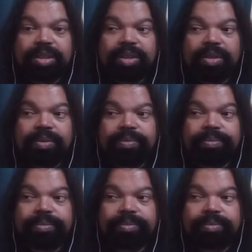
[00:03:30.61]
So,
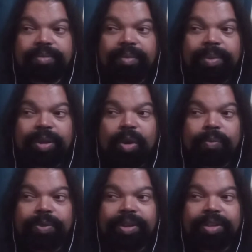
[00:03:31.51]
I mean,
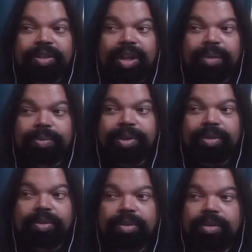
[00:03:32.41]
hopefully this calms
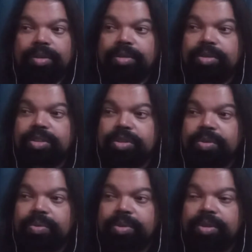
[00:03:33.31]
down
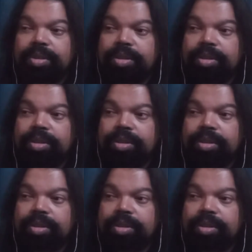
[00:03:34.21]
soon.